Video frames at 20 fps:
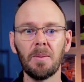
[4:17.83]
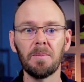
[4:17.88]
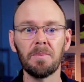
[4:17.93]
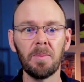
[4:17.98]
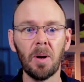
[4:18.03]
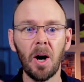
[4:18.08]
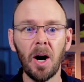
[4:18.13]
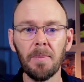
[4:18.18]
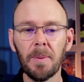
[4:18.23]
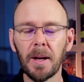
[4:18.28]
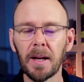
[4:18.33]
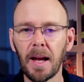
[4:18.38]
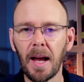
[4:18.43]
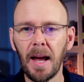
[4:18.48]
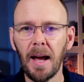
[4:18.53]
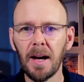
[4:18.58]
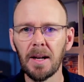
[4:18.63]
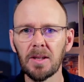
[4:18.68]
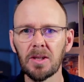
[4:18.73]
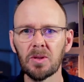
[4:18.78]
pipe out a
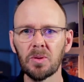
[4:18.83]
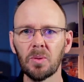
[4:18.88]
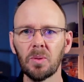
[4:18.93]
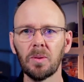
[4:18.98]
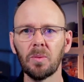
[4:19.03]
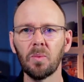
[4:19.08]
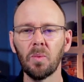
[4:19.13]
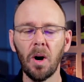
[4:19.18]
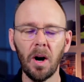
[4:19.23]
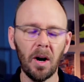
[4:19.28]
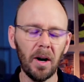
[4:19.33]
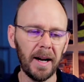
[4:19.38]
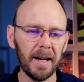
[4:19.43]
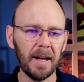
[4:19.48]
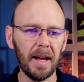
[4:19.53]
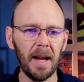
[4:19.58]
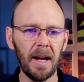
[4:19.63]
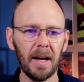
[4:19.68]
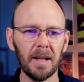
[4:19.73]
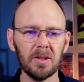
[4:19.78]
house or wire out a
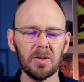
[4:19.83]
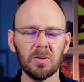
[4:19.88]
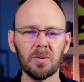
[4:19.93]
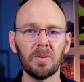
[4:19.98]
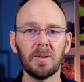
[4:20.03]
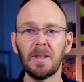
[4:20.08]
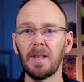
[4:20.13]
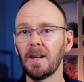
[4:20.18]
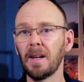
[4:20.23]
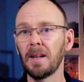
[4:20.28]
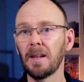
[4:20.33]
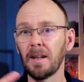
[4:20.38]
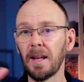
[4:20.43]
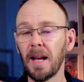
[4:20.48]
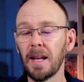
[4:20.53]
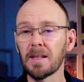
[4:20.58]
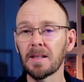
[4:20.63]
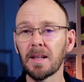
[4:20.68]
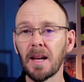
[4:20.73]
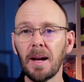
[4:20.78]
house or
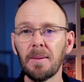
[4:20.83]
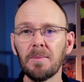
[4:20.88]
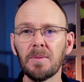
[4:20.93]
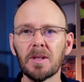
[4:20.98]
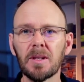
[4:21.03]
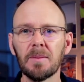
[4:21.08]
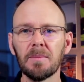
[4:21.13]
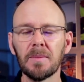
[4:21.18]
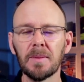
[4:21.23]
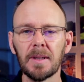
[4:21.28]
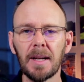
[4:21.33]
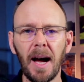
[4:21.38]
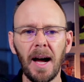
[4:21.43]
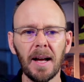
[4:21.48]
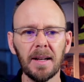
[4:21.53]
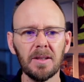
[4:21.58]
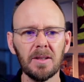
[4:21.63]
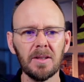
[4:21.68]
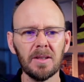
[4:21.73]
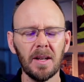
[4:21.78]
landscape some
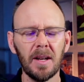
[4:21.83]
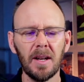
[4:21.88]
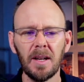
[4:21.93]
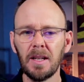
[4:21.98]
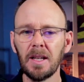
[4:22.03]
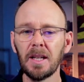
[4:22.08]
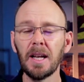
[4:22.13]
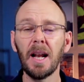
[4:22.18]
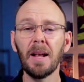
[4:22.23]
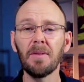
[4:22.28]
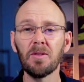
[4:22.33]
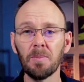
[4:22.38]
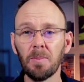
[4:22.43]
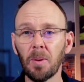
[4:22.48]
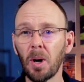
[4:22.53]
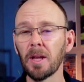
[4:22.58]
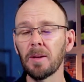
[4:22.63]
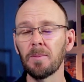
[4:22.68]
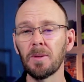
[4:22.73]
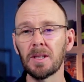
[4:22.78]
gardens, you're going to have to
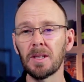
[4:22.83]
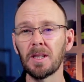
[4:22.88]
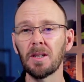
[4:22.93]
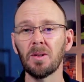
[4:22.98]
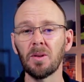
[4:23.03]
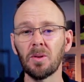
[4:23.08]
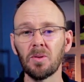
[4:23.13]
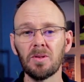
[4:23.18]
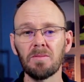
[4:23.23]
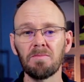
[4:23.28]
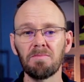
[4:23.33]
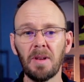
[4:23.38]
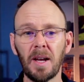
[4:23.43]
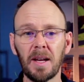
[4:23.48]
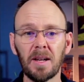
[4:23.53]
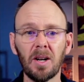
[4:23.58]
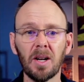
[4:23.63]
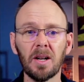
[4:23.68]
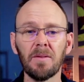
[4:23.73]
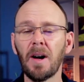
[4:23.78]
buy the materials. They
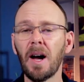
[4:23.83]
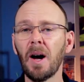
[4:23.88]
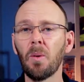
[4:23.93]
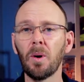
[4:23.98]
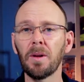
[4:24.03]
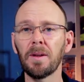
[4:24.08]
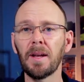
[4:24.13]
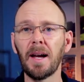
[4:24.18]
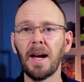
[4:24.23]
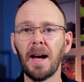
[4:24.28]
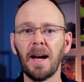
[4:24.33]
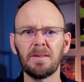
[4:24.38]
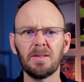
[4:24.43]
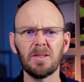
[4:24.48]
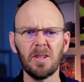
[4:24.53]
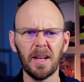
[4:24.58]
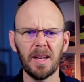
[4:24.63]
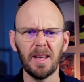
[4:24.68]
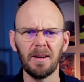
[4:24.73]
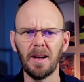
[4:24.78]
kind of are what they are. It's
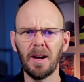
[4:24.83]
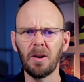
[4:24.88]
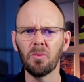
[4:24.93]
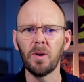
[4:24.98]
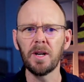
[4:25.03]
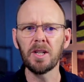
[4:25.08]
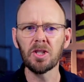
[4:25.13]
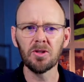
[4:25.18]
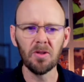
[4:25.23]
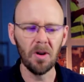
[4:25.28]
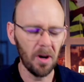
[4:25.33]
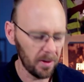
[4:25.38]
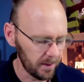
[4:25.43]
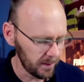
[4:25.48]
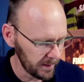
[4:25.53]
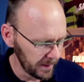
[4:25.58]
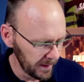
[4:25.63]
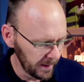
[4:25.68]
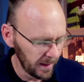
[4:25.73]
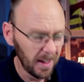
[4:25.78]
like a restaurant.
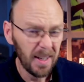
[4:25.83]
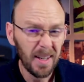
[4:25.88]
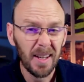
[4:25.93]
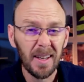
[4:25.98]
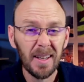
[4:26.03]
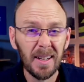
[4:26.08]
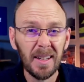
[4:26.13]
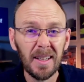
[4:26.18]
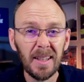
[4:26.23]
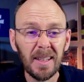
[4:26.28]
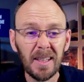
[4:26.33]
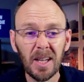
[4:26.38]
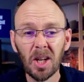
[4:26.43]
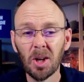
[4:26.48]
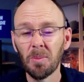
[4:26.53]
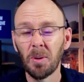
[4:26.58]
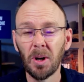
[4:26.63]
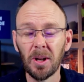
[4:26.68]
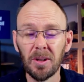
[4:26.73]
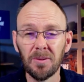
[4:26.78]
You've got
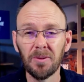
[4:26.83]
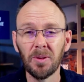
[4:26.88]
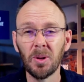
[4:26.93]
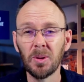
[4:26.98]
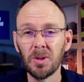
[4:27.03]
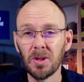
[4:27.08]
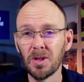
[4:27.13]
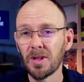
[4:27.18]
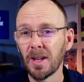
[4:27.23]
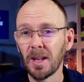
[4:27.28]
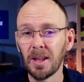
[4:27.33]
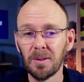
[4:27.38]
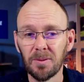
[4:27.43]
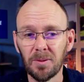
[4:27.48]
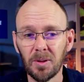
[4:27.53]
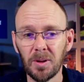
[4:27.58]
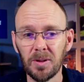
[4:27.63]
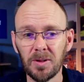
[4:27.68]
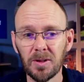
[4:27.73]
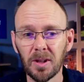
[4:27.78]
to buy the food to sell the
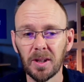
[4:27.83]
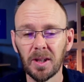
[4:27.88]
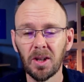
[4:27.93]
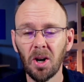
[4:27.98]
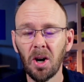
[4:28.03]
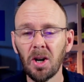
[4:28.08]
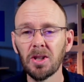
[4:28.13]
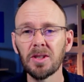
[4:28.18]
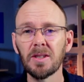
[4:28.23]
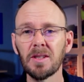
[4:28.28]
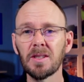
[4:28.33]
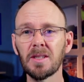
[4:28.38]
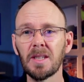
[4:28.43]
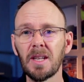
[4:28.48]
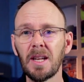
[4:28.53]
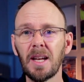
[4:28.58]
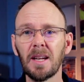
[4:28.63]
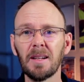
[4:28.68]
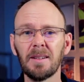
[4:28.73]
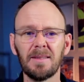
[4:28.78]
food. So the cost is
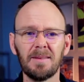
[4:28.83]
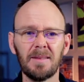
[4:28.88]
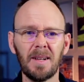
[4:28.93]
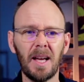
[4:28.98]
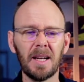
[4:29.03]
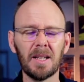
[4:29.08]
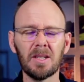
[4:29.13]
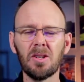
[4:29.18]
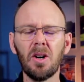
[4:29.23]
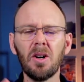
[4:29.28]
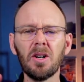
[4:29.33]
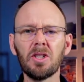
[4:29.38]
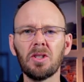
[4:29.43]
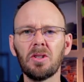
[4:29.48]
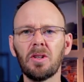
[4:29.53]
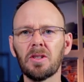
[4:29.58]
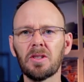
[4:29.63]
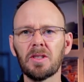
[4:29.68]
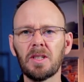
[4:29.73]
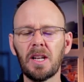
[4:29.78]
there, and as long as you're
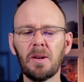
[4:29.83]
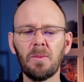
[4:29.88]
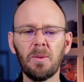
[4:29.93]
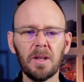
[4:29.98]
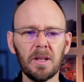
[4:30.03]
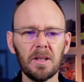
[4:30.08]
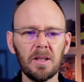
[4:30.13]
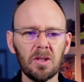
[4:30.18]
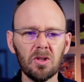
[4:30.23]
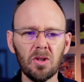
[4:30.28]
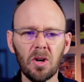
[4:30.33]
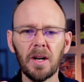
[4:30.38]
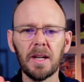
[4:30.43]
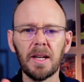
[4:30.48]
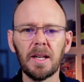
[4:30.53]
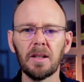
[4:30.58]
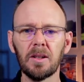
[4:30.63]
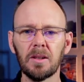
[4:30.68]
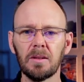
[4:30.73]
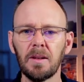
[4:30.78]
not silly with it and you try and
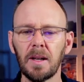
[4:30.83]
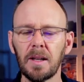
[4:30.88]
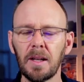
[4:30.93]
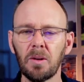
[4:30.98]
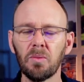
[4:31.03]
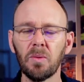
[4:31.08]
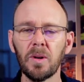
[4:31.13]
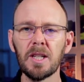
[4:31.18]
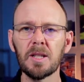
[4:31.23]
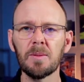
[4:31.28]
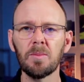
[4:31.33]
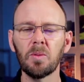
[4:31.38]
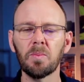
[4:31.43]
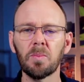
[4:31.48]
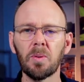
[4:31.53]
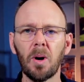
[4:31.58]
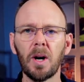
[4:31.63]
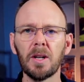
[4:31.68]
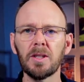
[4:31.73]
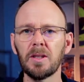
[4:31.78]
get a reasonable
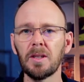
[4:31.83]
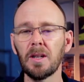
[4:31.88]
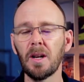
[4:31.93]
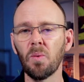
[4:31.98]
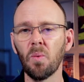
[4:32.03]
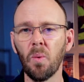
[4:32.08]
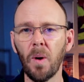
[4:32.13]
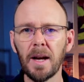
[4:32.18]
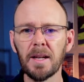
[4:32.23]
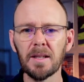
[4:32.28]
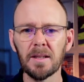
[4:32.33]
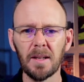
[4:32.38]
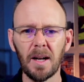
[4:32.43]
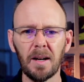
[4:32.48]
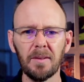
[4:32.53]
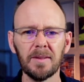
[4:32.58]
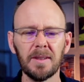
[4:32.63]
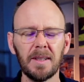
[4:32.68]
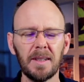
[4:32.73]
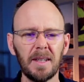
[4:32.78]
price and you don't waste stuff,